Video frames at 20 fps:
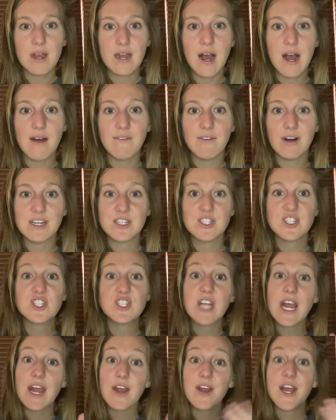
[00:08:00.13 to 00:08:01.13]
of us
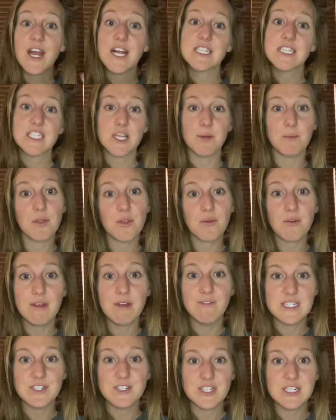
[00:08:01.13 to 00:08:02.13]
sharing some of the
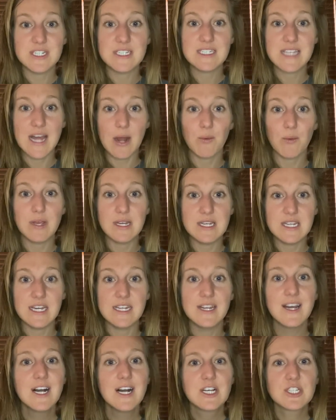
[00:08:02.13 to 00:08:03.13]
revisions that we
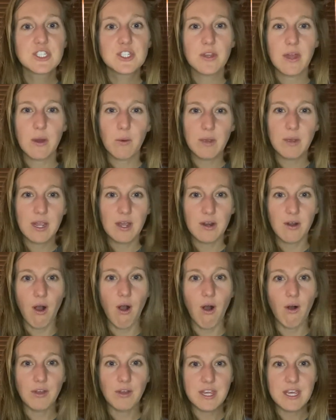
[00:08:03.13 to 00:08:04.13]
did so that we can
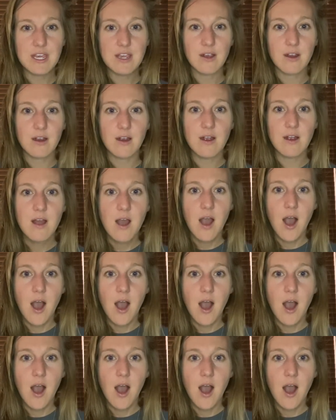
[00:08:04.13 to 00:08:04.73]
all hear